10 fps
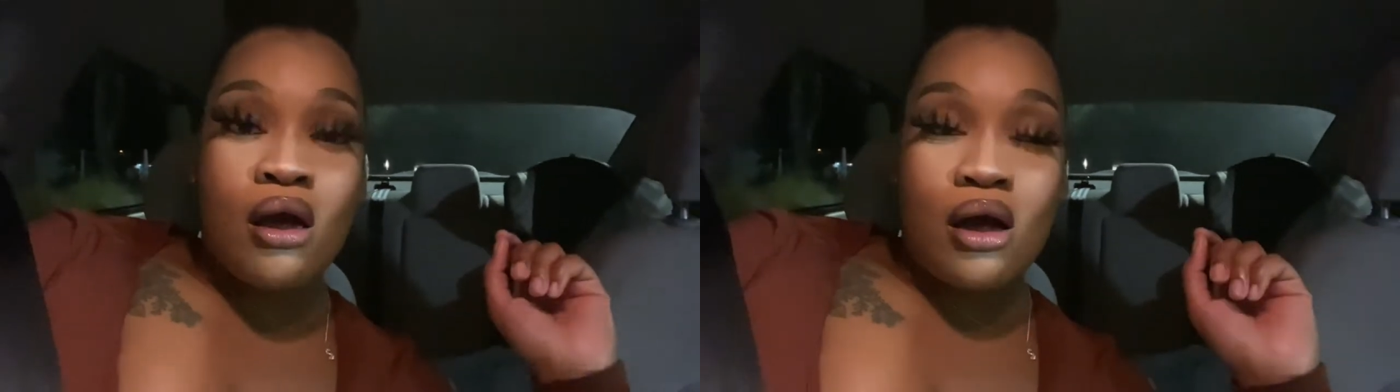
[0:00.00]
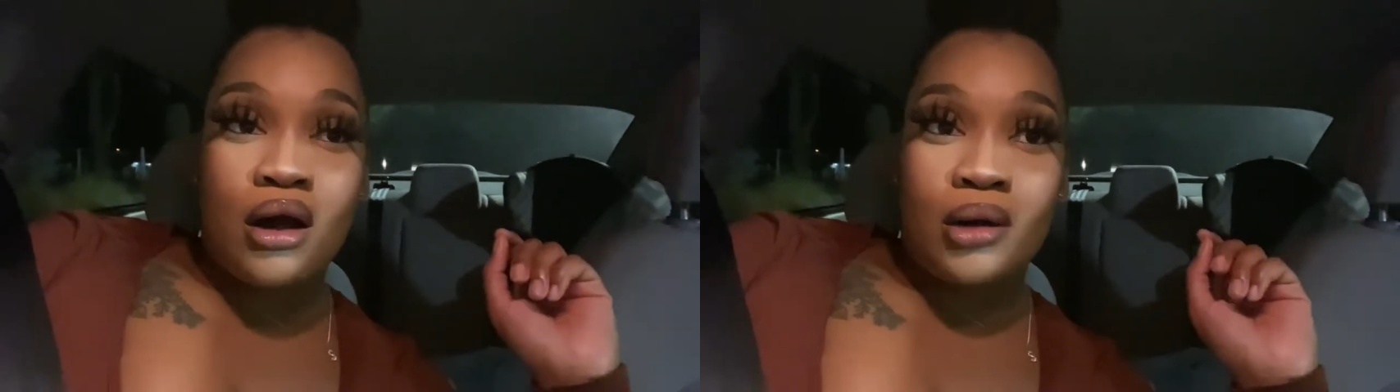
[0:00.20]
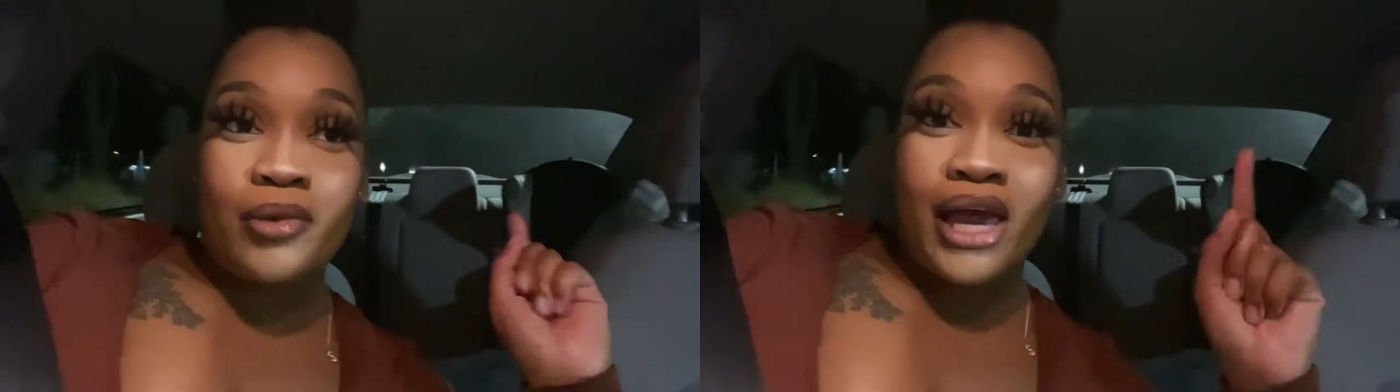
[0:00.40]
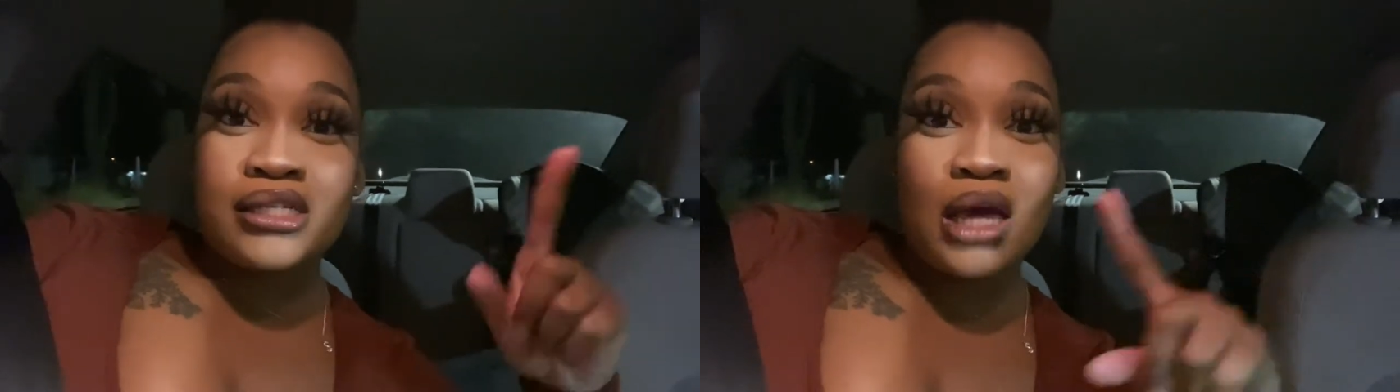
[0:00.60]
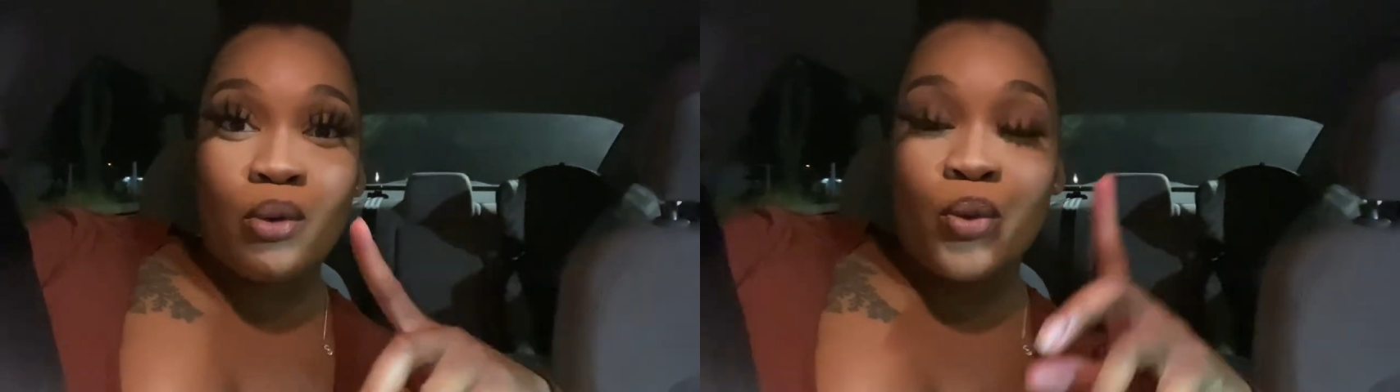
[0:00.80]
Um, last
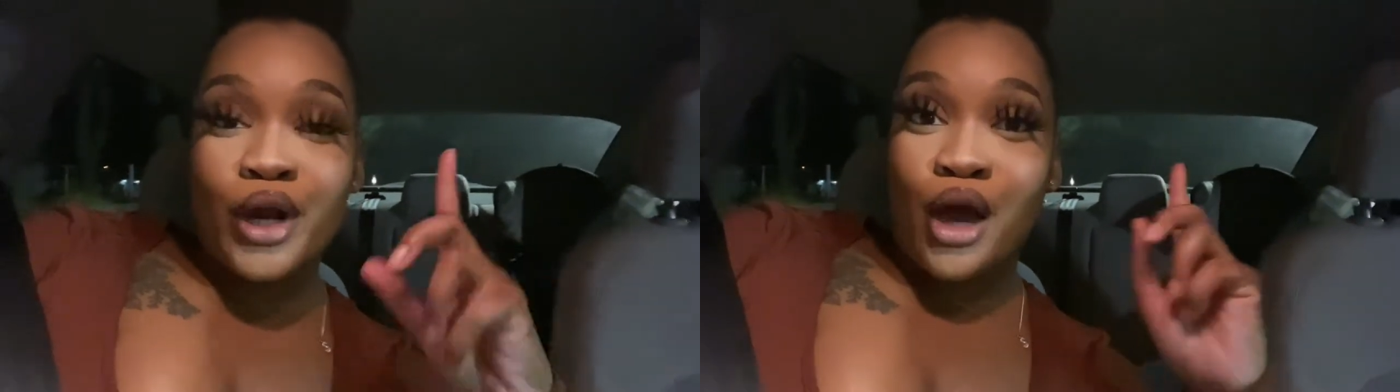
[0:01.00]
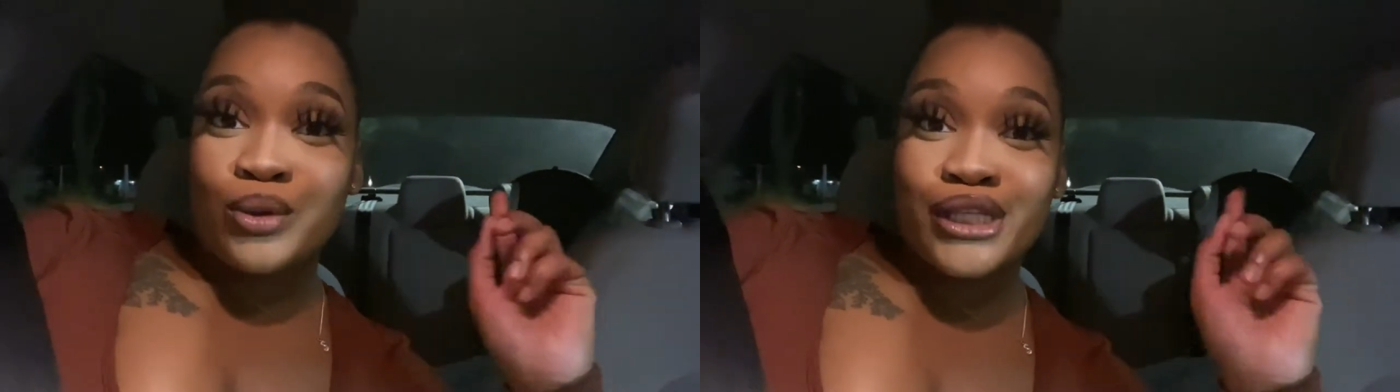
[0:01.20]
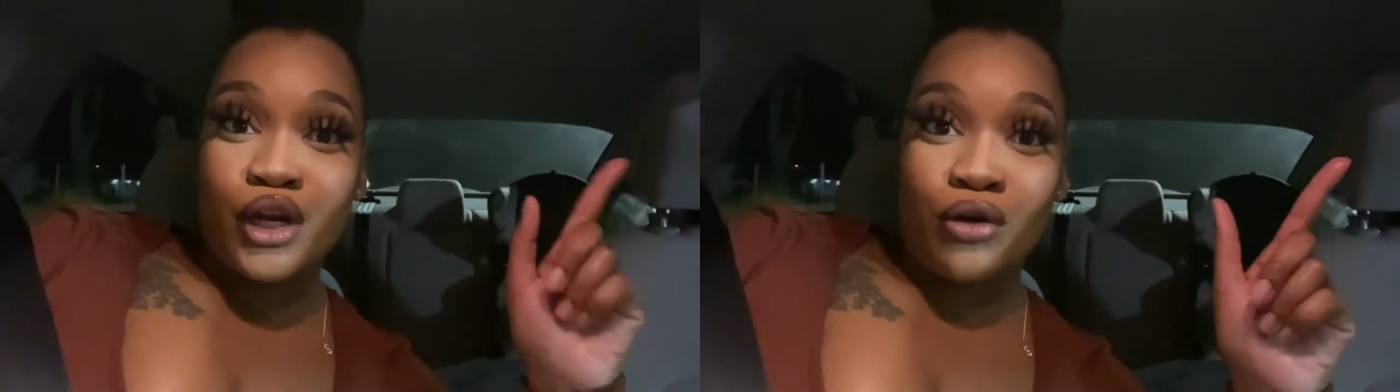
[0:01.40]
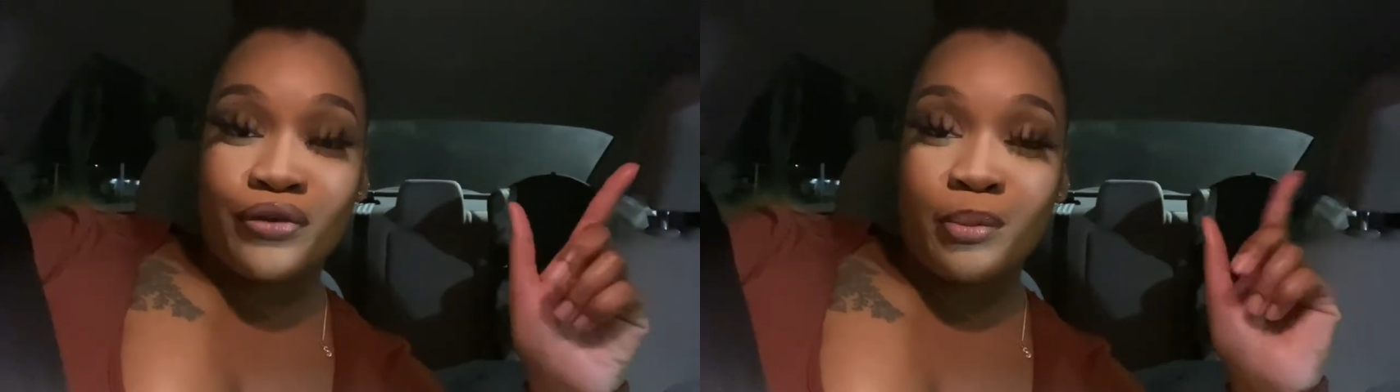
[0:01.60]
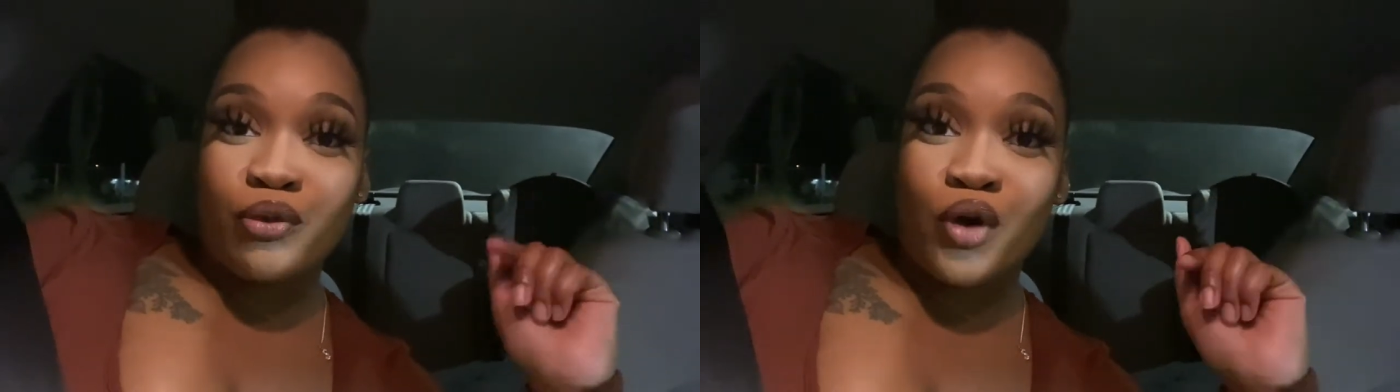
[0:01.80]
time we went out was in
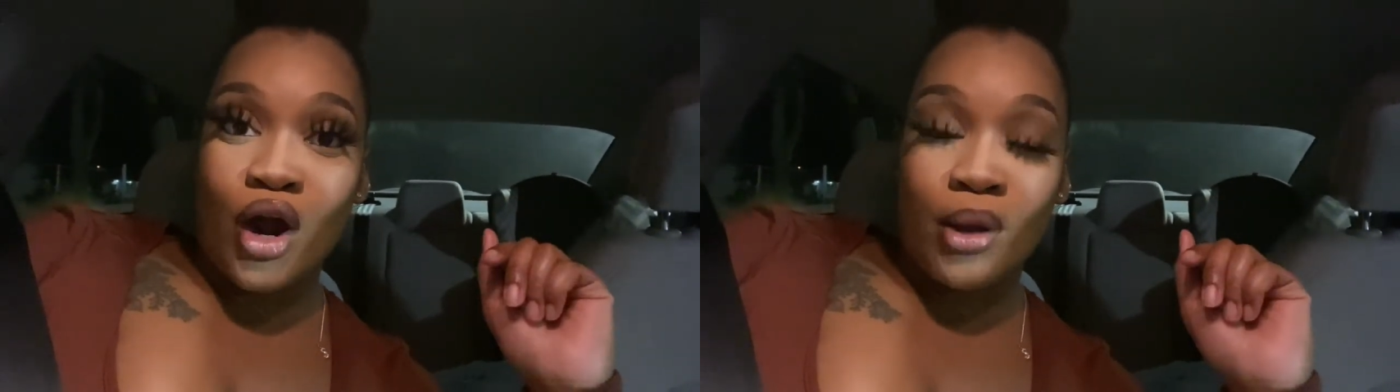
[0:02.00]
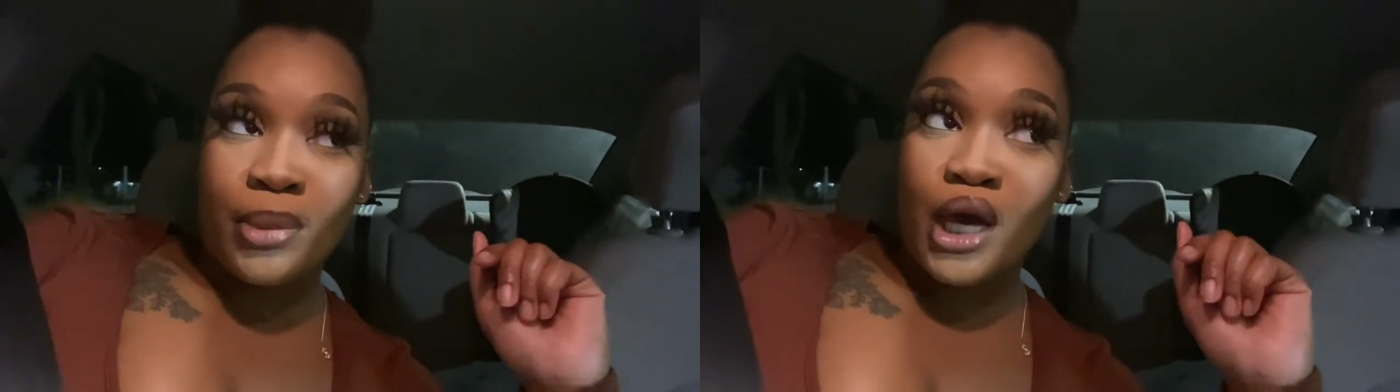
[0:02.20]
November for R&B